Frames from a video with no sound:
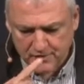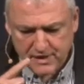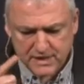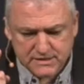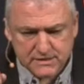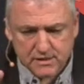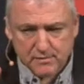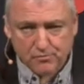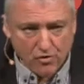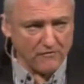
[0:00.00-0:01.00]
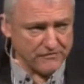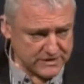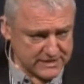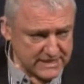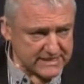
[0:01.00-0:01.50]
These
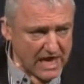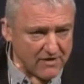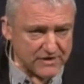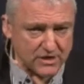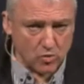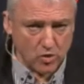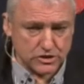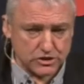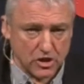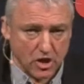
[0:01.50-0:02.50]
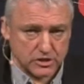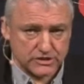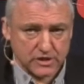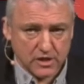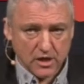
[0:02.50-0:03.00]
prophets, these covenantal
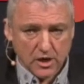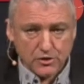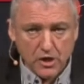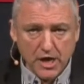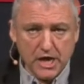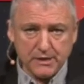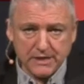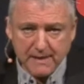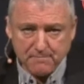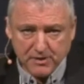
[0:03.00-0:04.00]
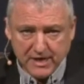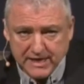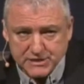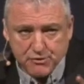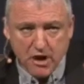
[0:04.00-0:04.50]
watchdogs, not only kept
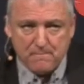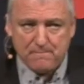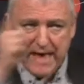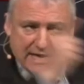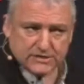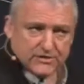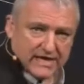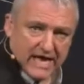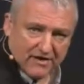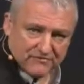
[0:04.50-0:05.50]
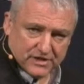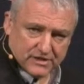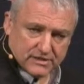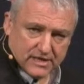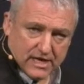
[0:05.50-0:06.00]
bringing Israel back to the
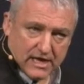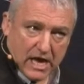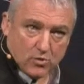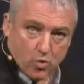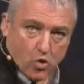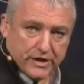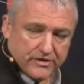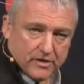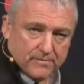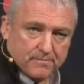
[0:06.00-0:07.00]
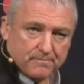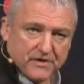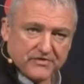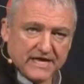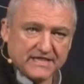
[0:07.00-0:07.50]
covenant and warning them,
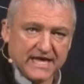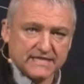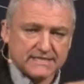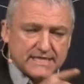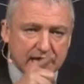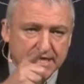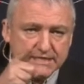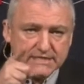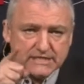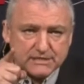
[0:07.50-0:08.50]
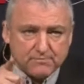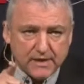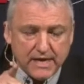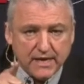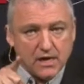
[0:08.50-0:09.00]
but they then started to
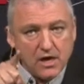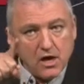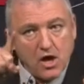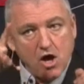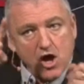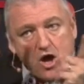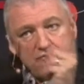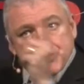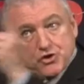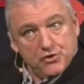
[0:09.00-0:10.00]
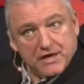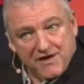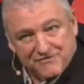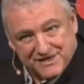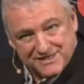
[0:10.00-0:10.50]
speak of a new
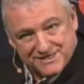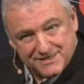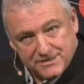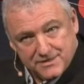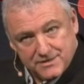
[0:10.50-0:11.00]
covenant.